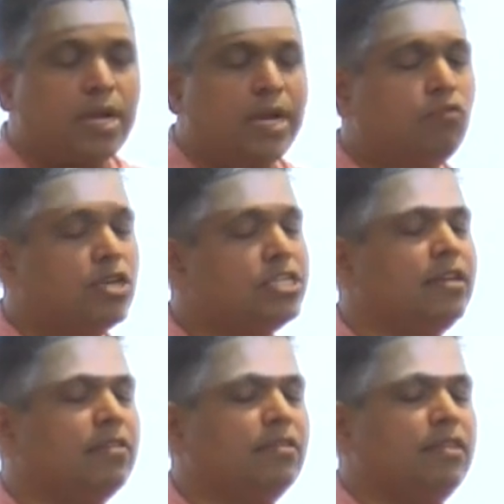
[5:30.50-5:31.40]
And what is
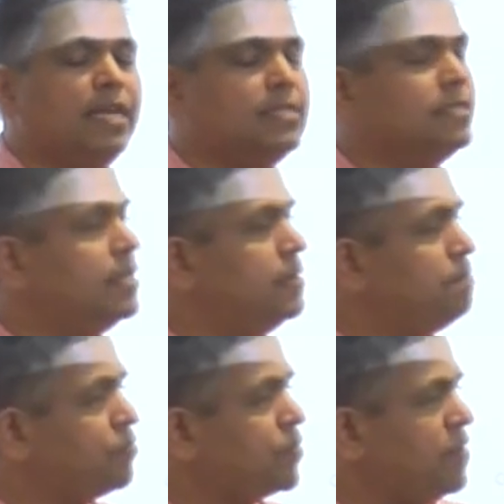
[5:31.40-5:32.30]
the other thing I said?
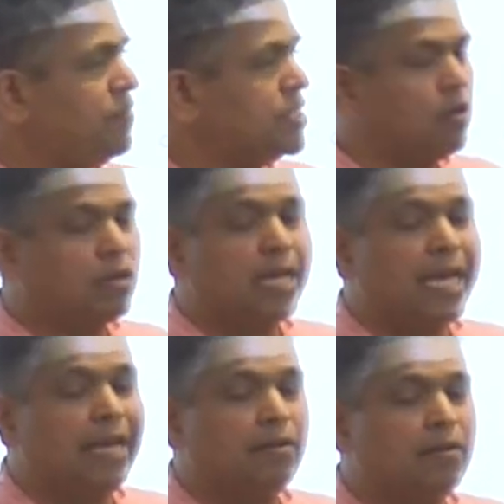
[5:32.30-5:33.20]
If it's not an
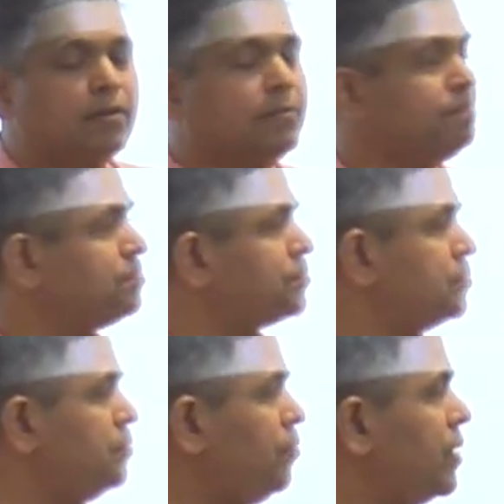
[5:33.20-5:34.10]
error,
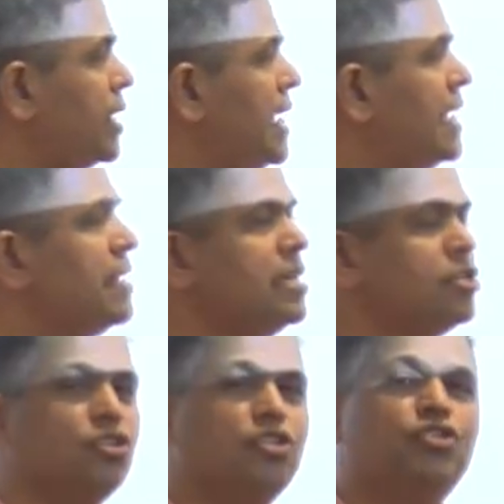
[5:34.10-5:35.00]
it
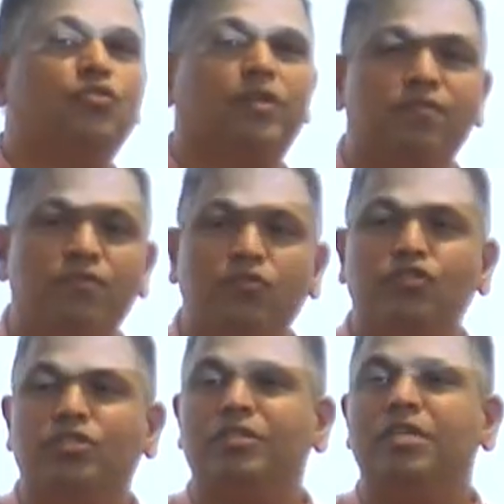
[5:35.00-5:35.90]
leads us to
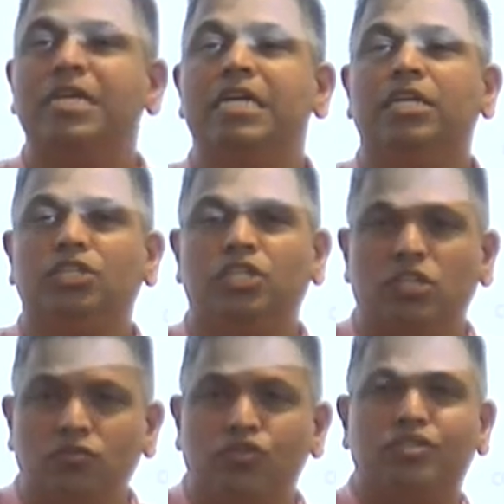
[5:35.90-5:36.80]
confusion,
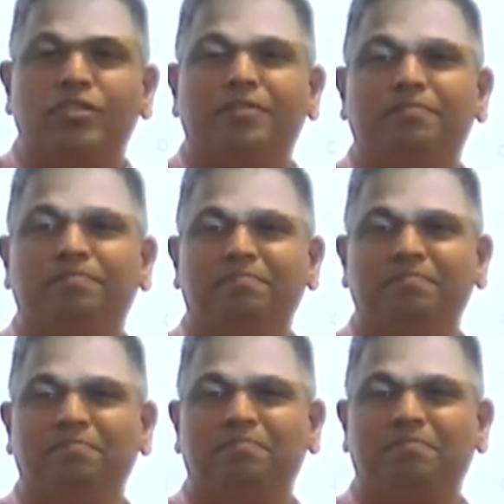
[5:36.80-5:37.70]
delusion,
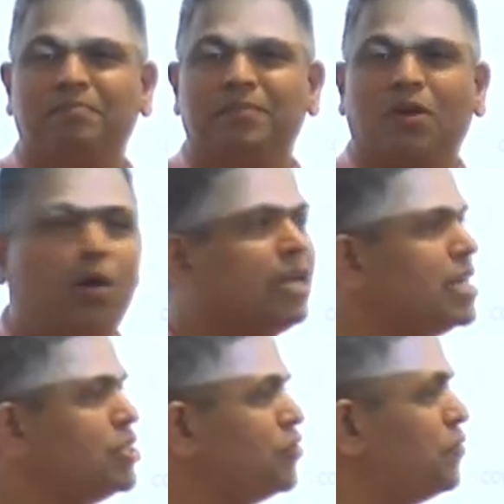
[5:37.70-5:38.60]
all
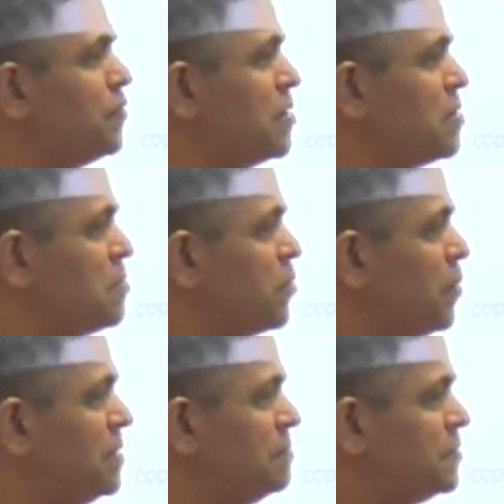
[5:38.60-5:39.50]
kinds of
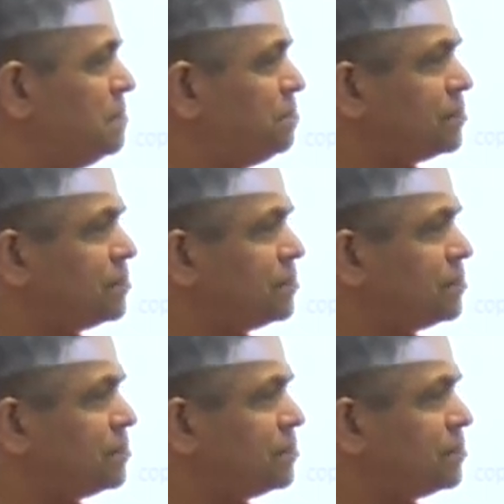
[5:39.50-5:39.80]
problems.